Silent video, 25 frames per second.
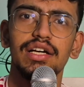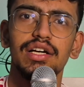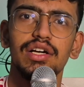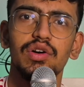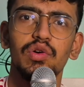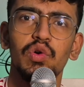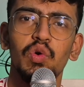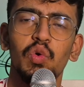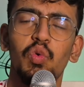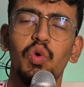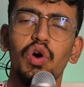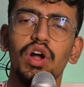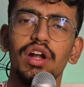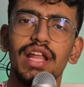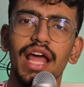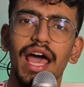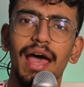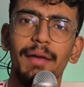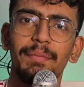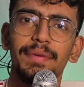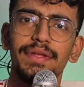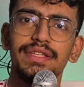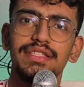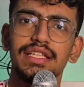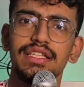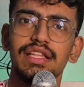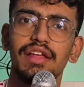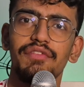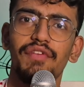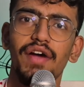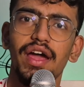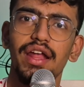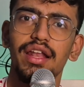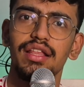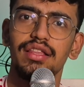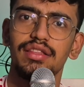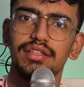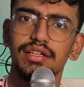what happens in the
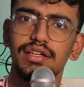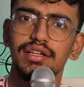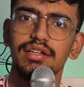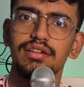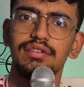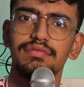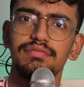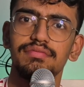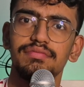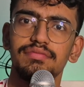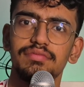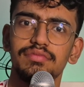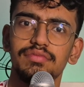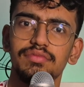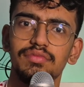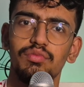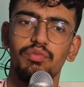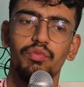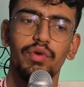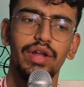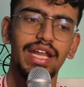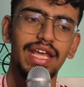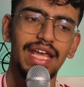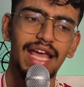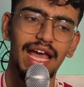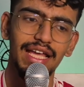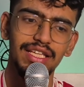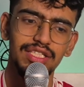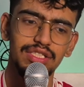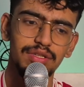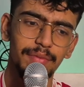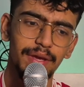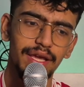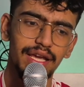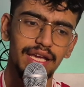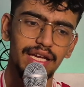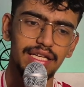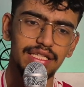final third? When he has to
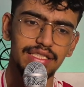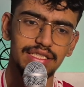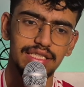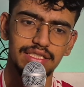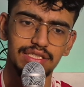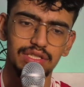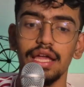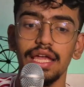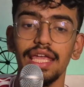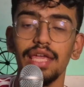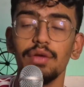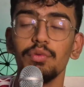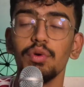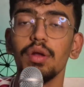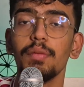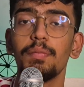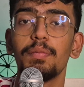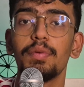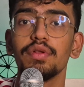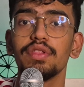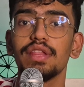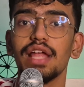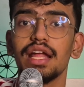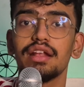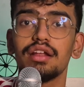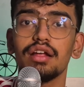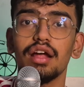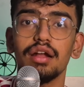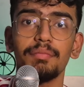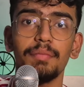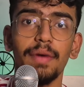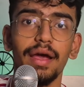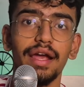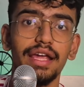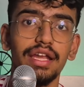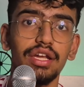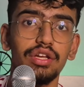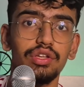make a decision, he will put that
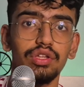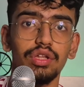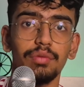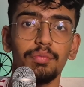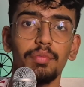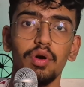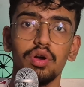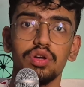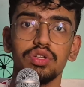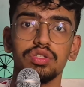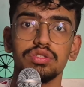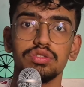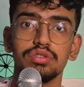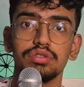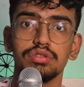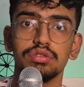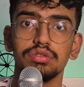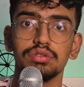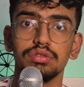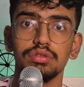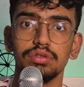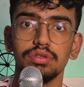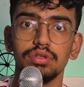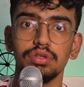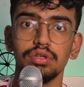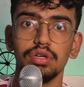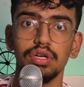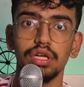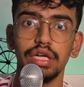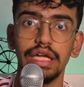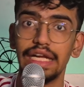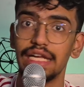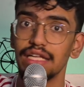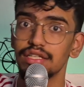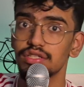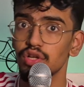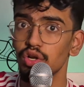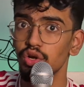cutback into the box. He
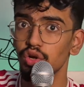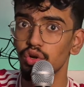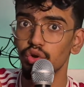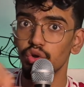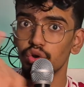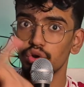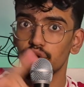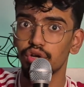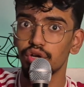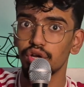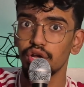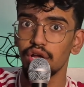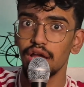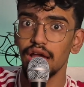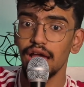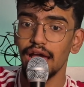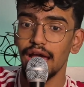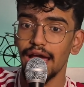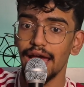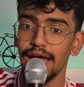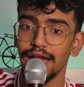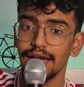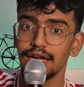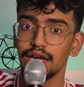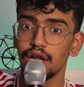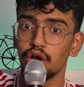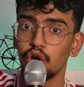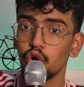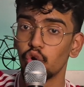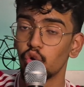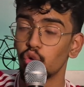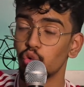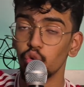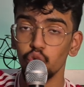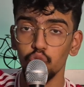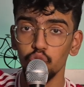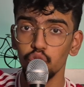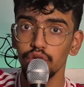doesn't look at
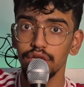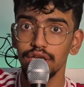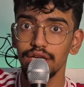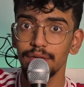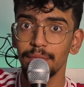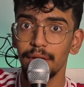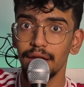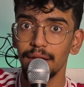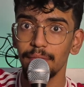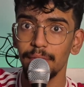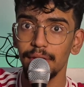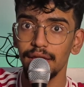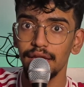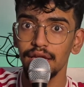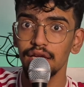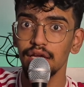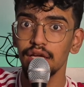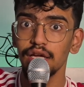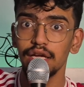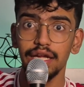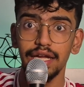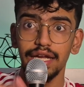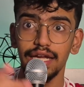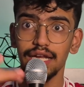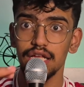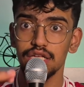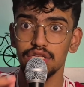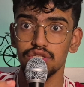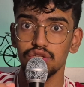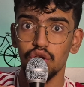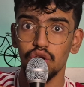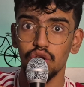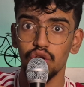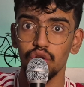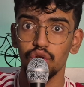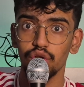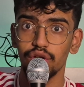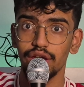who it might be. He does not
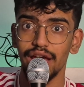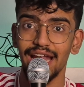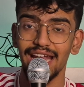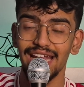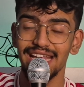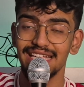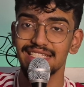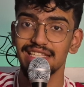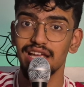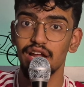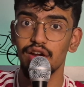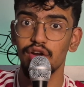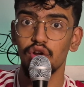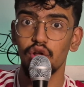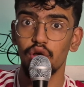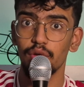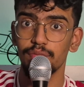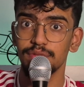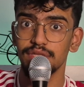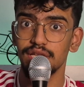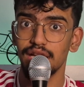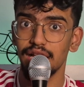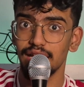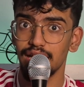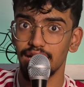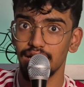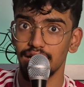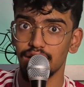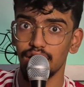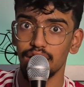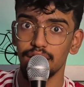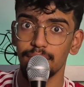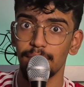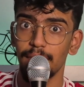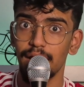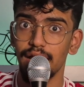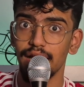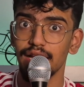look at, is there an option I can cut
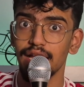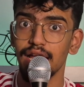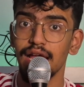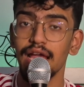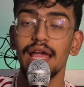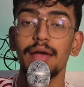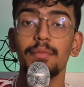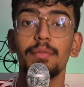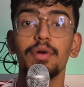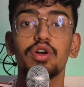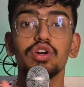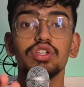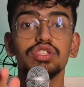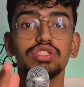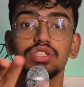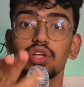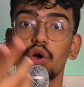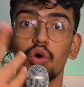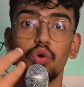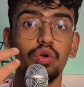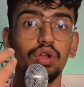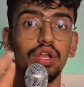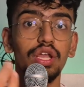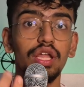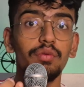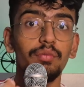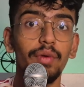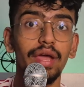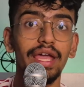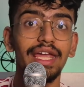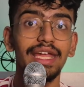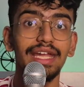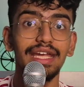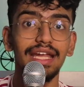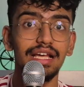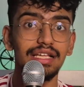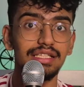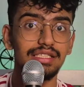back? Because the only way he
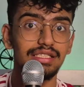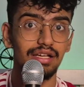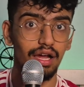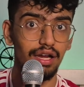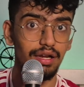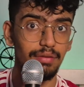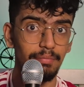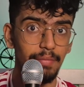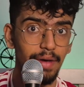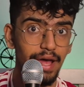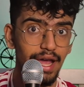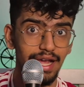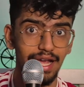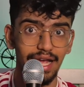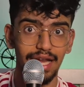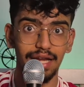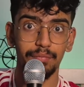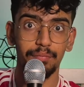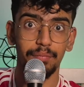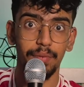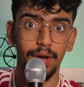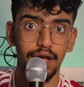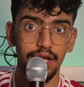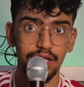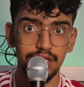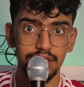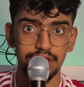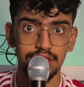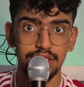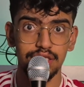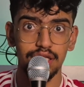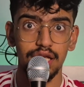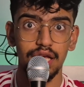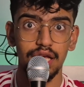does cut back and pass